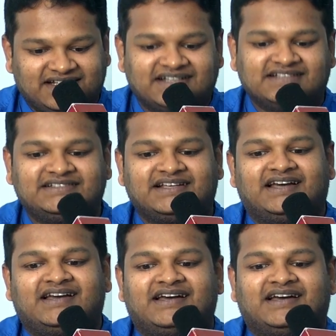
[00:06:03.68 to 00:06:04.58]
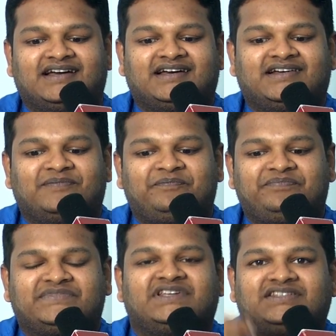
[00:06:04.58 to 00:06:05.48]

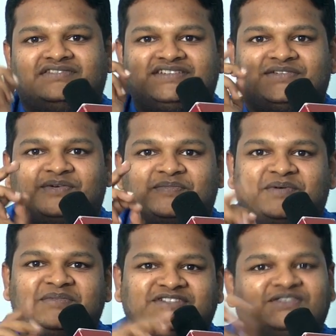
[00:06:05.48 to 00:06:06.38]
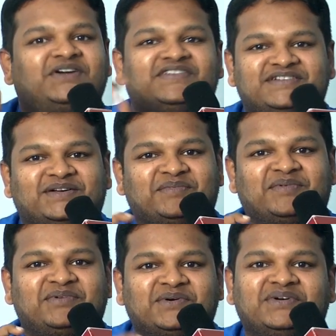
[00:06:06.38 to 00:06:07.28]
Vishwarupam, it's not
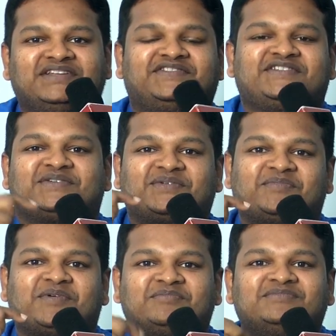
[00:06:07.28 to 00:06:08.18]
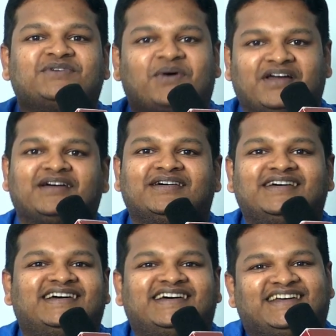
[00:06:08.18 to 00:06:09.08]
Vishwarupam 2, it's Vishwarupam square,
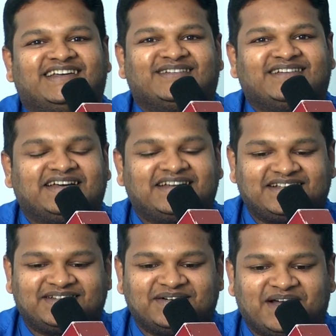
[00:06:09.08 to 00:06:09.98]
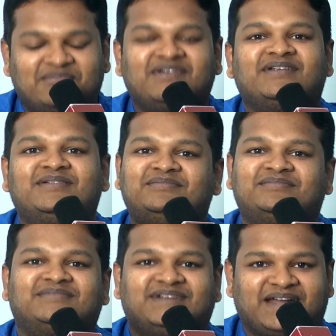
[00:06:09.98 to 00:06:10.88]
like, so double
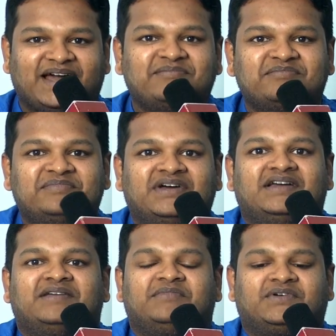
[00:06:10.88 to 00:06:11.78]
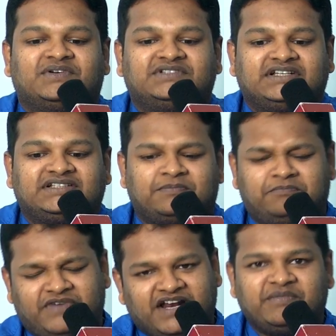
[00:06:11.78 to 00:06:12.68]
the time, because it's a
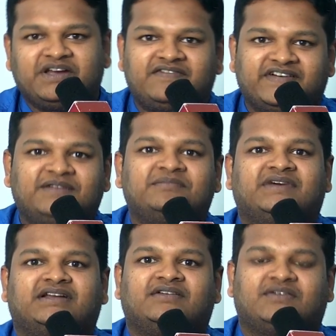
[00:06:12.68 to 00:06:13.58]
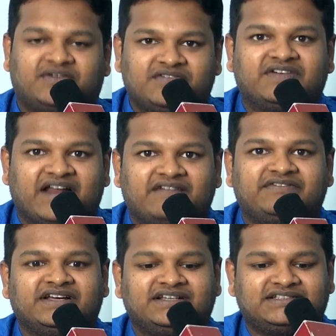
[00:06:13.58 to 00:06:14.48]
very big film and a lot of
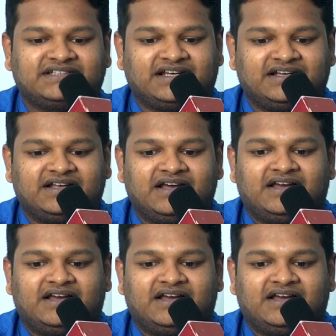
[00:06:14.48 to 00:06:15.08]
graphics, and